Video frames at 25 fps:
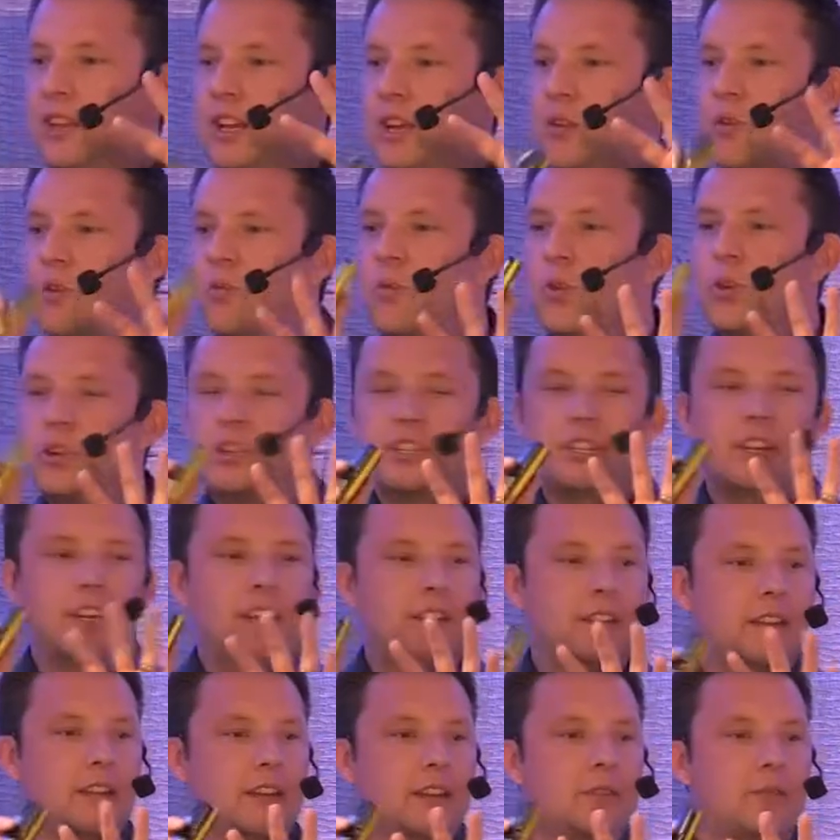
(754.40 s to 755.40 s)
it all works
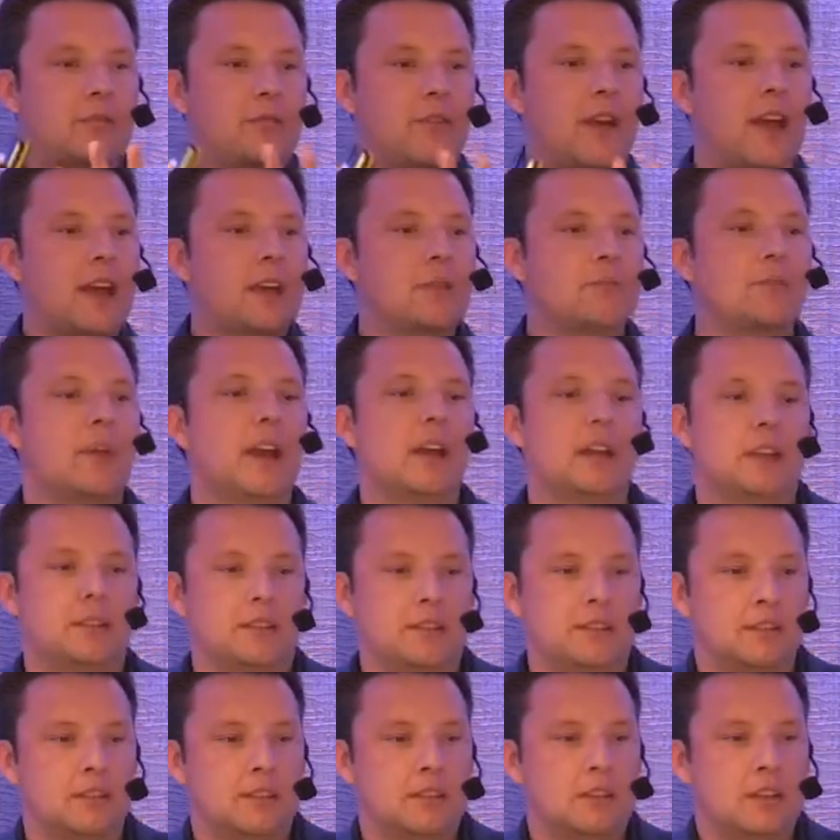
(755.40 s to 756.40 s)
together in a fine
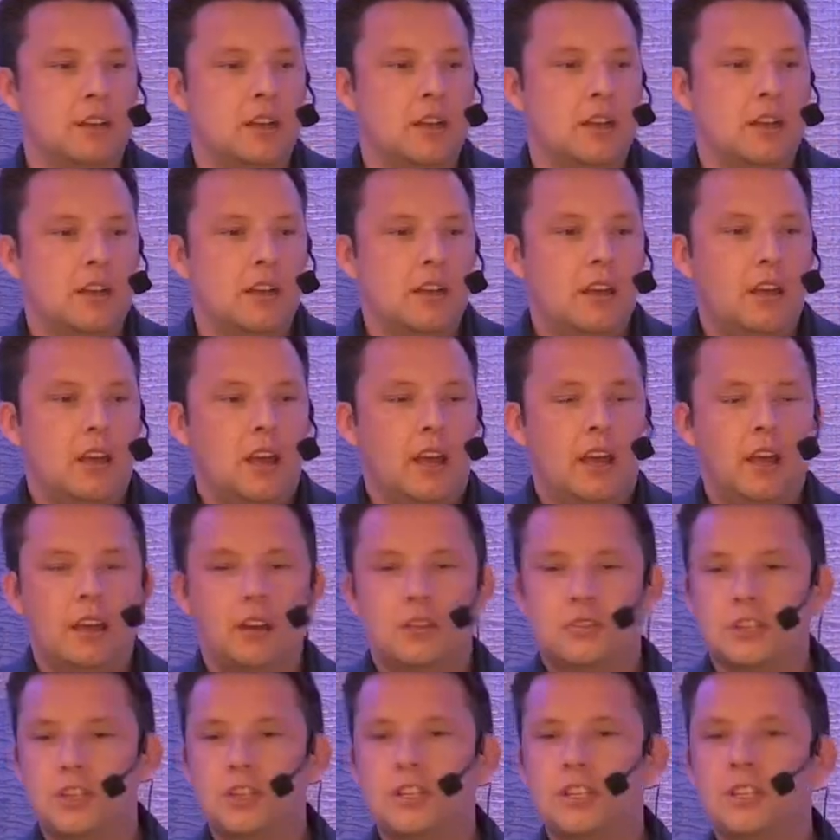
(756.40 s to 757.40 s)
balance.
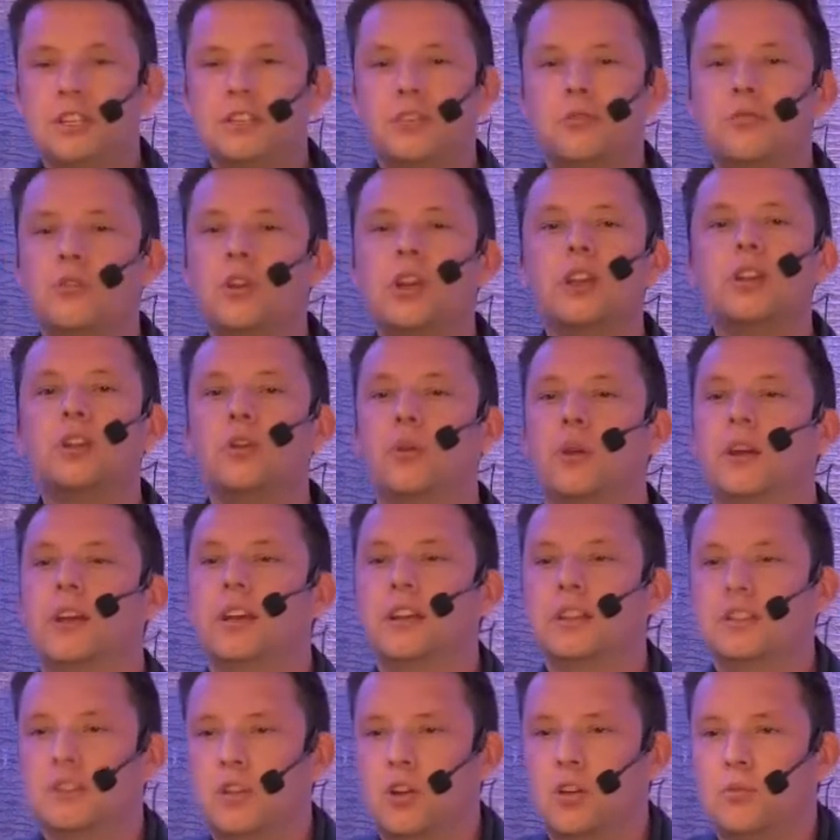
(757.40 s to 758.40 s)
And just as a real quick
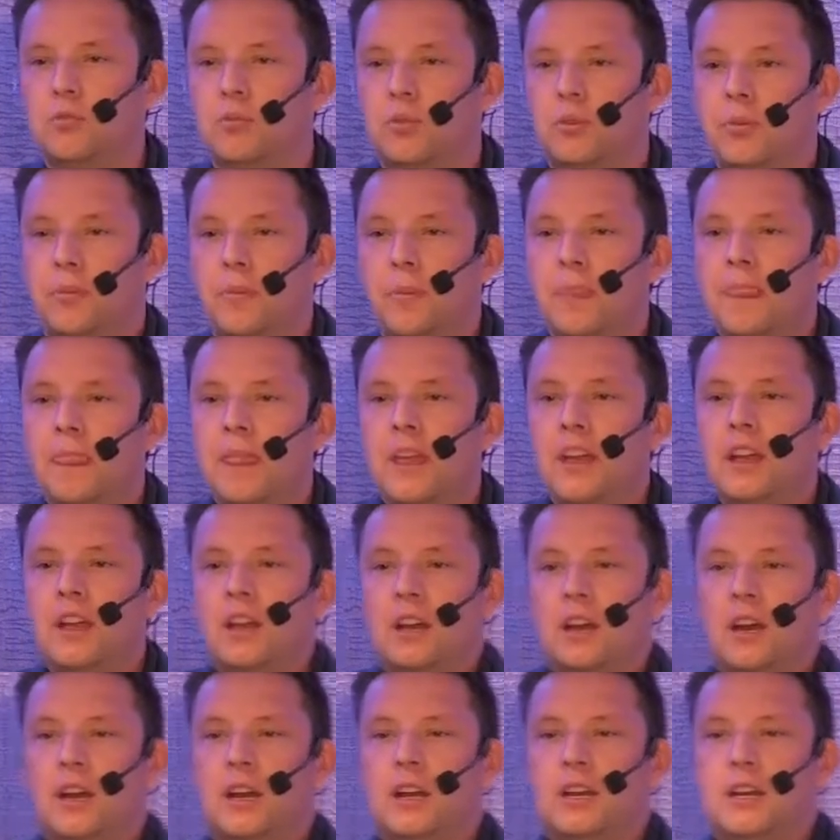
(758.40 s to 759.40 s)
example,
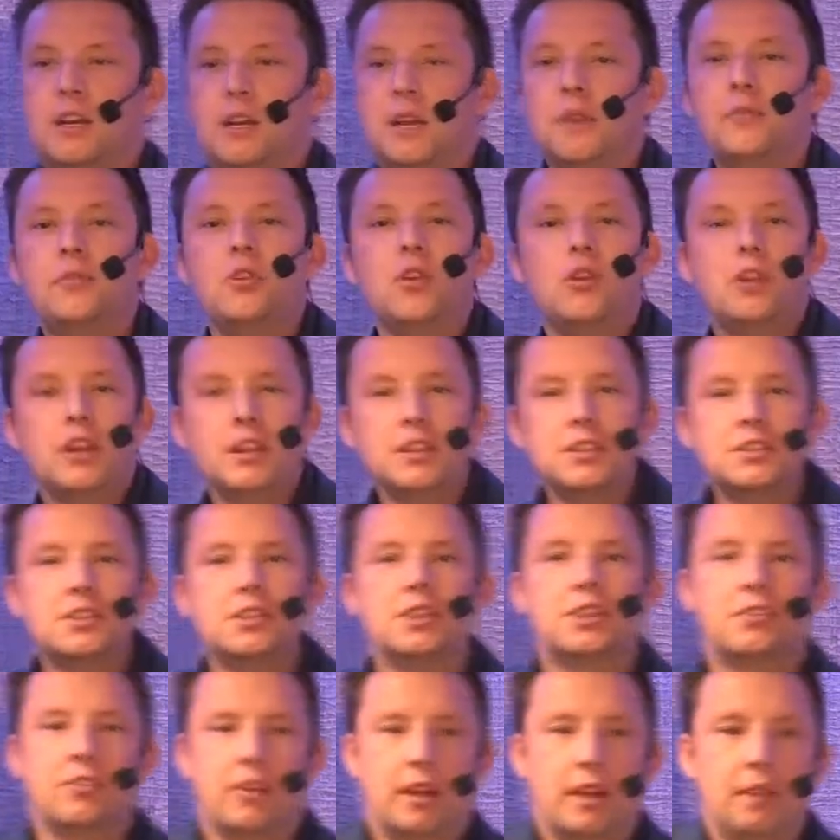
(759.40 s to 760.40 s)
if you're on
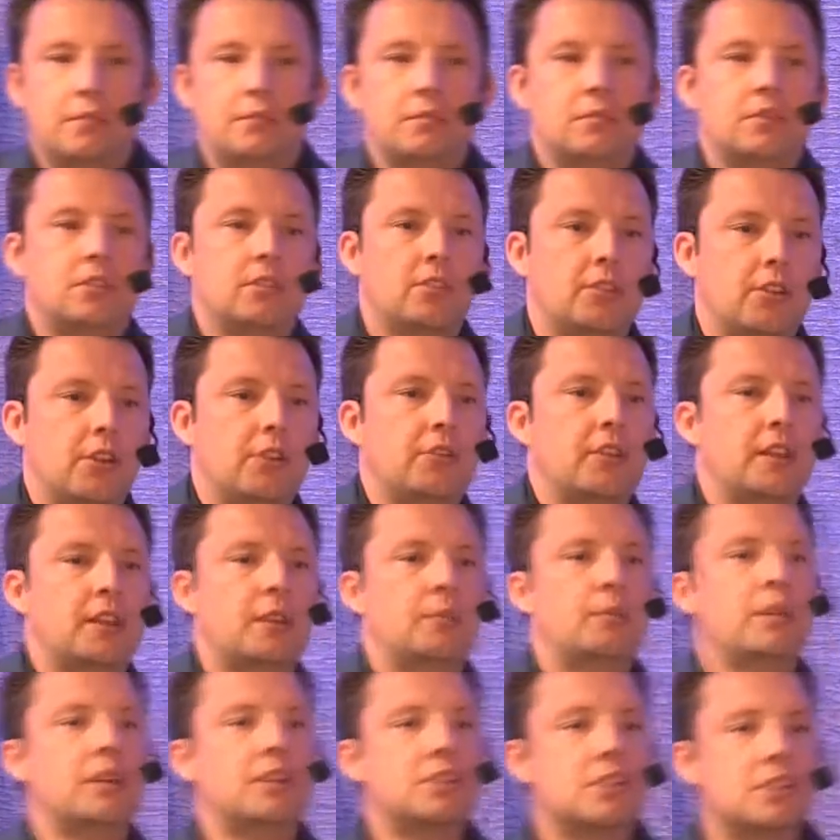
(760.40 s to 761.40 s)
Instagram, you'll know that
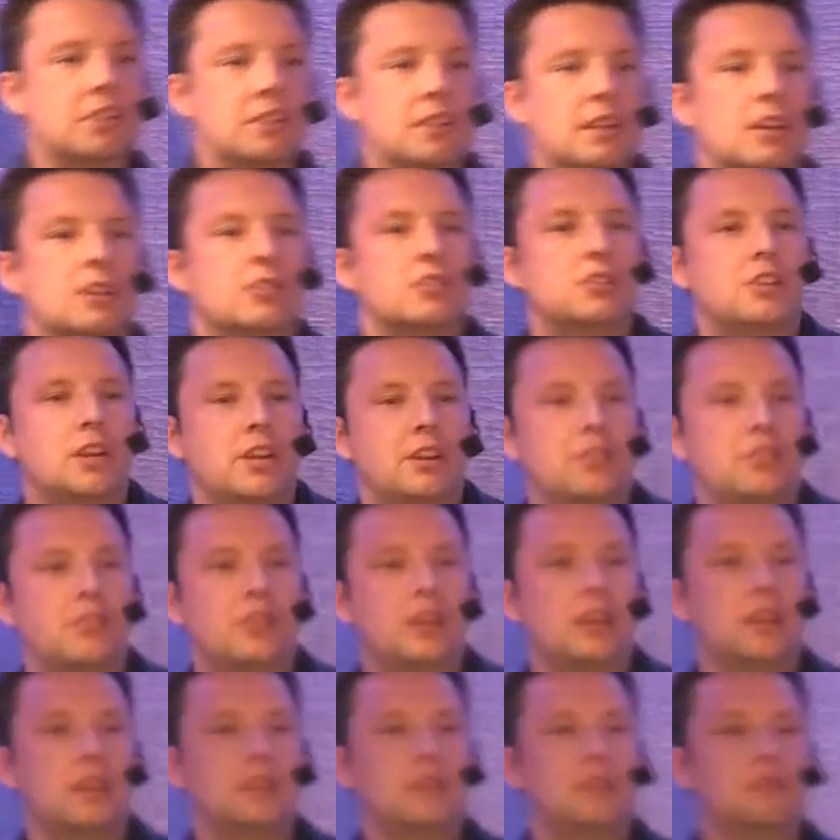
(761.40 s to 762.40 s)
the pictures there are
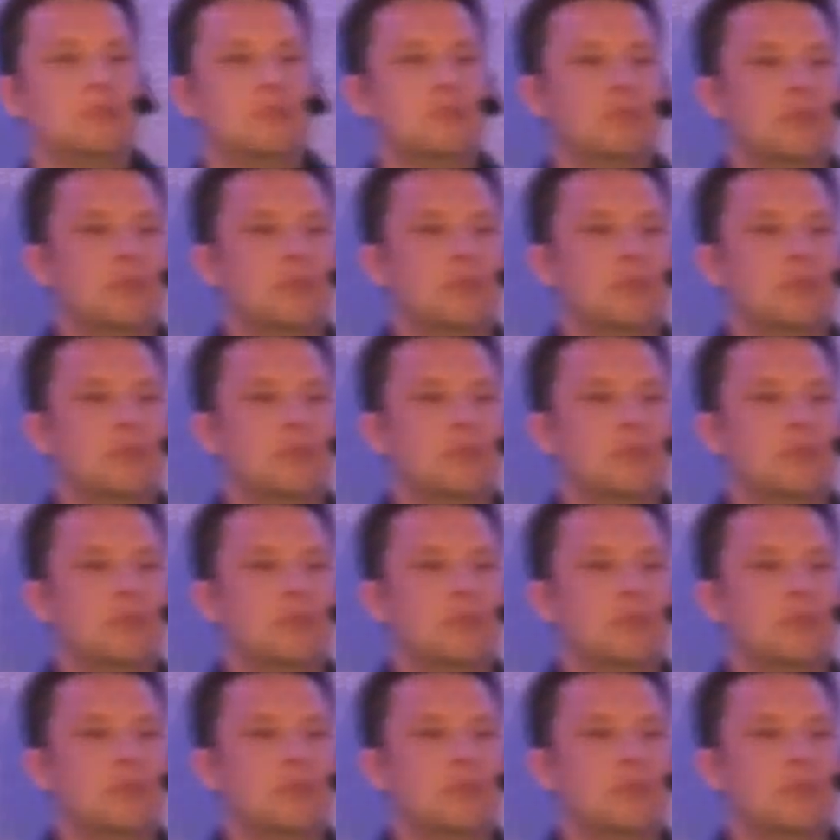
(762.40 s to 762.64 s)
generally